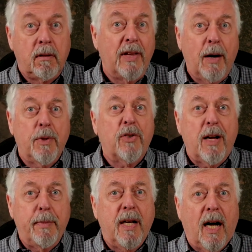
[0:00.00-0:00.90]
That would
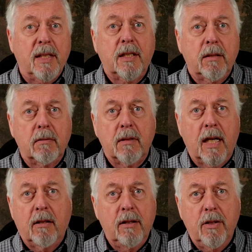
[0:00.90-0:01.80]
drive me nuts.
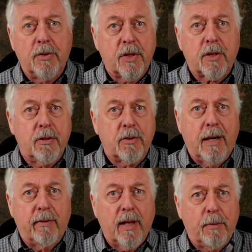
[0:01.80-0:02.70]
I couldn't use a
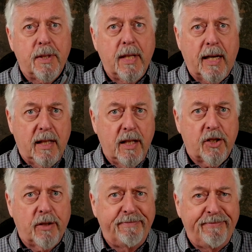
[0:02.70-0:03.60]
screwdriver that was in that
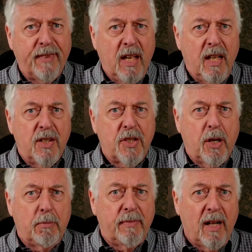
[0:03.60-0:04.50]
condition.
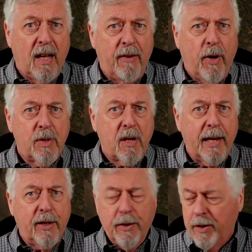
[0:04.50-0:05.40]
So, I've always
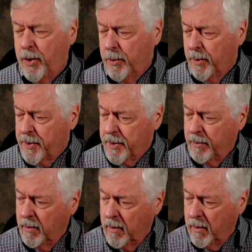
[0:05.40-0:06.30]
liked good tools.
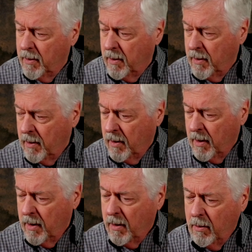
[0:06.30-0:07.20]

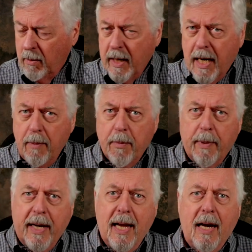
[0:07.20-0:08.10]
When it came to
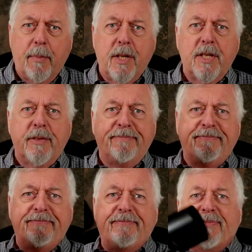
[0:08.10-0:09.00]
my cameras,
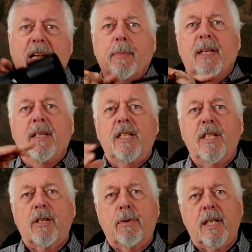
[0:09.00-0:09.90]
I mean, this
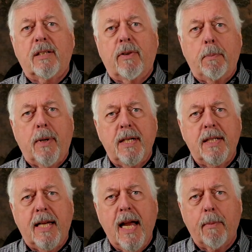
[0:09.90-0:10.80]
is a relatively
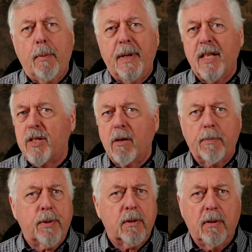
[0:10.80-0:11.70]
pricey camera, but it's not
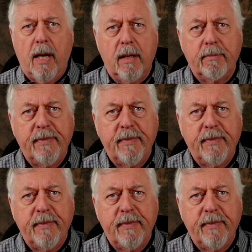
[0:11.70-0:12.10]
pro-grade.